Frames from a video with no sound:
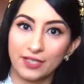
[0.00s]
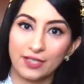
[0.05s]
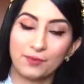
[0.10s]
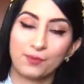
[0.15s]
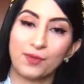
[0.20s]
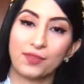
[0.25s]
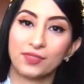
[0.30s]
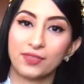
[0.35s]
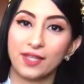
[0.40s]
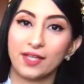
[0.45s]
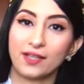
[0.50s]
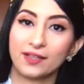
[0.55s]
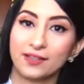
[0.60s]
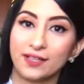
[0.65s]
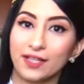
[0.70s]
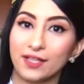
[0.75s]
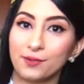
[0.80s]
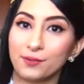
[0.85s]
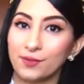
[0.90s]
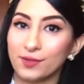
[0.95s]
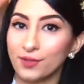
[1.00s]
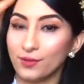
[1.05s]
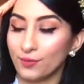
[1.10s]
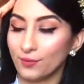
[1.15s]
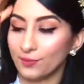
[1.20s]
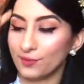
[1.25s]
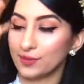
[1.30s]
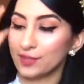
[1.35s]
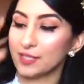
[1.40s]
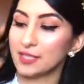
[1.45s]
I would think that it would
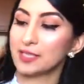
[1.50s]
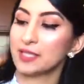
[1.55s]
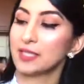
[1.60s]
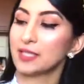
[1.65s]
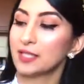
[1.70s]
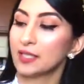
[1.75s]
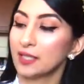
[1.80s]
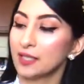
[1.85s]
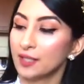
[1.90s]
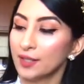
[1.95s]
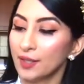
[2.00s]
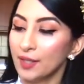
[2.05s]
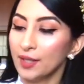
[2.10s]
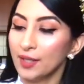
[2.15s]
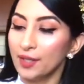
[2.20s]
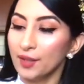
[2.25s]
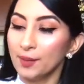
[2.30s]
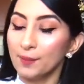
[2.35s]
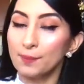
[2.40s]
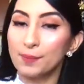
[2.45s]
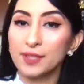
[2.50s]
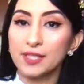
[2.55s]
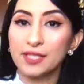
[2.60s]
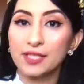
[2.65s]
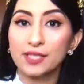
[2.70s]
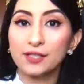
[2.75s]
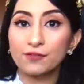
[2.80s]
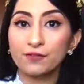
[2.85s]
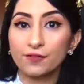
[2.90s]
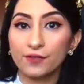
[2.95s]
only
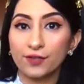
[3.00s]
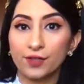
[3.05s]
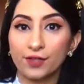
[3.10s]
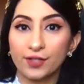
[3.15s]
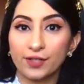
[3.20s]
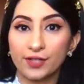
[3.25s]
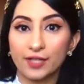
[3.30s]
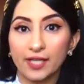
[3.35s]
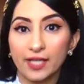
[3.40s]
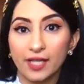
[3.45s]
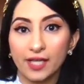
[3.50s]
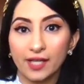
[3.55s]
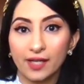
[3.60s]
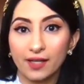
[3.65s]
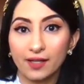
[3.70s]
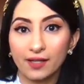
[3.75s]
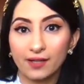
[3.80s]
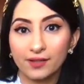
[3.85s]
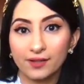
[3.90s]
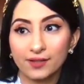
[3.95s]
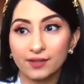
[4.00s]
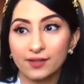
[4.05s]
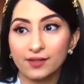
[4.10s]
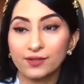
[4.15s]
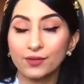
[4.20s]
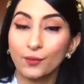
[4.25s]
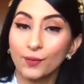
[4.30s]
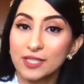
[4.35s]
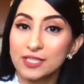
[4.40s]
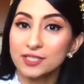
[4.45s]
be for like the
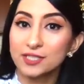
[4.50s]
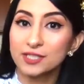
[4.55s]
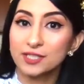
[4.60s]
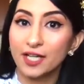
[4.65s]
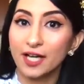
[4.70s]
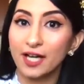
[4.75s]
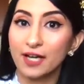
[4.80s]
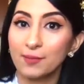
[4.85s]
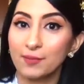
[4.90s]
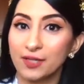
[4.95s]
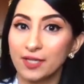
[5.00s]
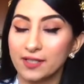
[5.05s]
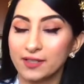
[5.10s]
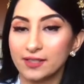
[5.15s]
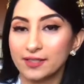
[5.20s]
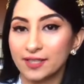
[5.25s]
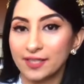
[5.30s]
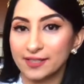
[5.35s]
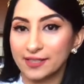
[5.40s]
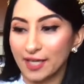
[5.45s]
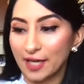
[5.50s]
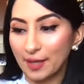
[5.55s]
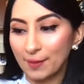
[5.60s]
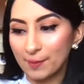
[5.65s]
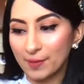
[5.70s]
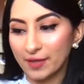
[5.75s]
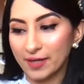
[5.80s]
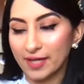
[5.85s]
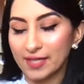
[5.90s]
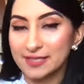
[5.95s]
winter time or anything like that,
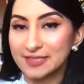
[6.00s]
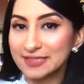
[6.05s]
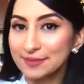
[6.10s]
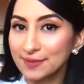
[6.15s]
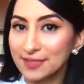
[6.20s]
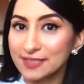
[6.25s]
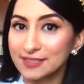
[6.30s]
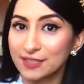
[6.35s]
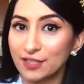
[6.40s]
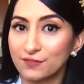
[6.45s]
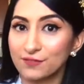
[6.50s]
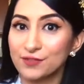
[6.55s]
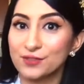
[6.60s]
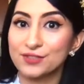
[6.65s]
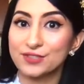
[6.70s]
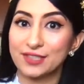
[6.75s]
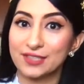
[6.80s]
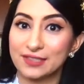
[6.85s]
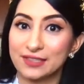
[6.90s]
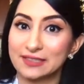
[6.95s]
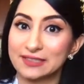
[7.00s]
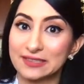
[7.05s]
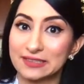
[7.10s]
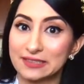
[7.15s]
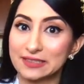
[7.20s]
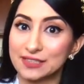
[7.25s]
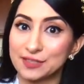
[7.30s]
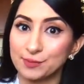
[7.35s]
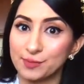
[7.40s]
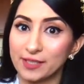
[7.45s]
but I see myself using this in the
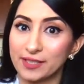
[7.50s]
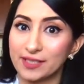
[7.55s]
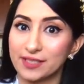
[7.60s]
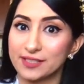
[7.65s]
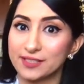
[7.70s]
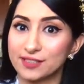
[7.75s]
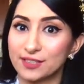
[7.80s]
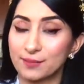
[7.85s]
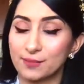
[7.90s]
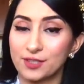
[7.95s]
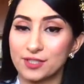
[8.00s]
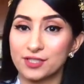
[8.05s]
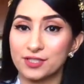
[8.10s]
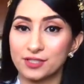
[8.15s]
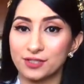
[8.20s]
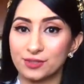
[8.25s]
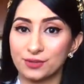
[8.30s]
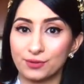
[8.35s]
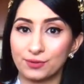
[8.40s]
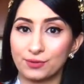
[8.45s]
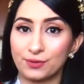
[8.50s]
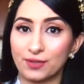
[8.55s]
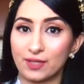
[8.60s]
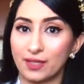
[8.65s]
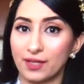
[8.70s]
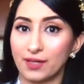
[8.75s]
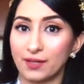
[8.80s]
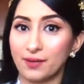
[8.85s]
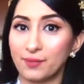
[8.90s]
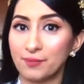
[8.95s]
spring and summer too.
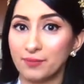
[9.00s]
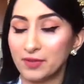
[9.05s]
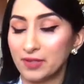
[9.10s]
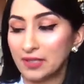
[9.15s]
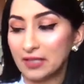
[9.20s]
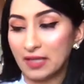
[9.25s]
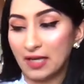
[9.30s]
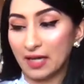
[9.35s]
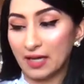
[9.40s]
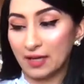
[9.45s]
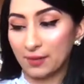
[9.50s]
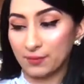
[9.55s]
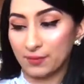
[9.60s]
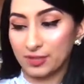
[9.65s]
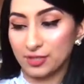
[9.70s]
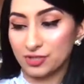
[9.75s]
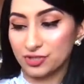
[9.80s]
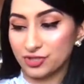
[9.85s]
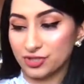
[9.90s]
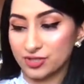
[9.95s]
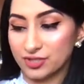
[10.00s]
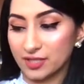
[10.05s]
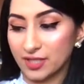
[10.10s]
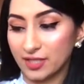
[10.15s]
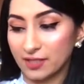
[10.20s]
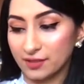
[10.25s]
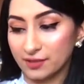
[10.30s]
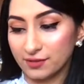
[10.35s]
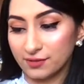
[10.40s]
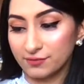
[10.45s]
I wouldn't just
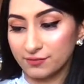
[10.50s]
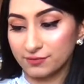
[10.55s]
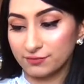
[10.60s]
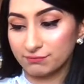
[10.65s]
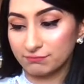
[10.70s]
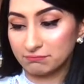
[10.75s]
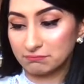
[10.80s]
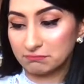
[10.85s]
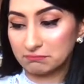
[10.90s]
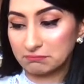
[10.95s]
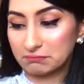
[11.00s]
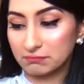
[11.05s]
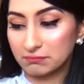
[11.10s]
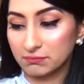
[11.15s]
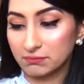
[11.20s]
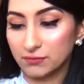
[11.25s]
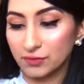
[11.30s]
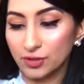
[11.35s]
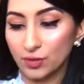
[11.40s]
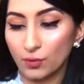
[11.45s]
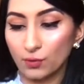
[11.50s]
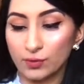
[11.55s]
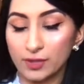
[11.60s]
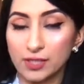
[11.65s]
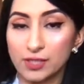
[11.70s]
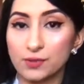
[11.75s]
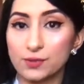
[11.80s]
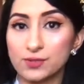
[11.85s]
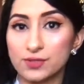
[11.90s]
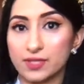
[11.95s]
kind of only
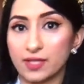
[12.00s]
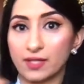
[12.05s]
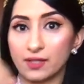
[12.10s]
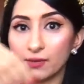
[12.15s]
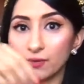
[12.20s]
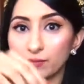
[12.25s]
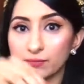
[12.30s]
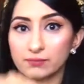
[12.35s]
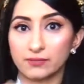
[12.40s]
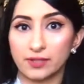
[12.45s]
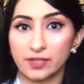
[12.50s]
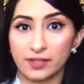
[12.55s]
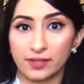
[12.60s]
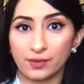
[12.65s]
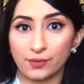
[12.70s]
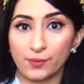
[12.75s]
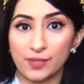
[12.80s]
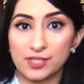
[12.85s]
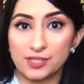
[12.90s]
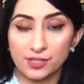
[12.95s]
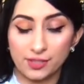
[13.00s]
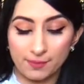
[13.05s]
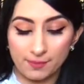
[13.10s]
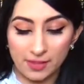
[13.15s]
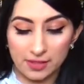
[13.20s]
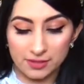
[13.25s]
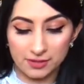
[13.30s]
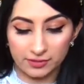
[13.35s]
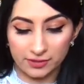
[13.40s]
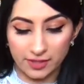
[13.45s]
use it in the winter
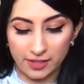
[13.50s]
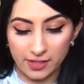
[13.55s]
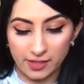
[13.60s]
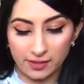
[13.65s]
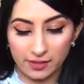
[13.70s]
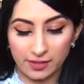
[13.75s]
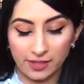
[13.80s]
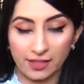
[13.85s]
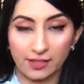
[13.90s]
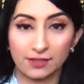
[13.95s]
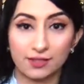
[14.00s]
months or anything.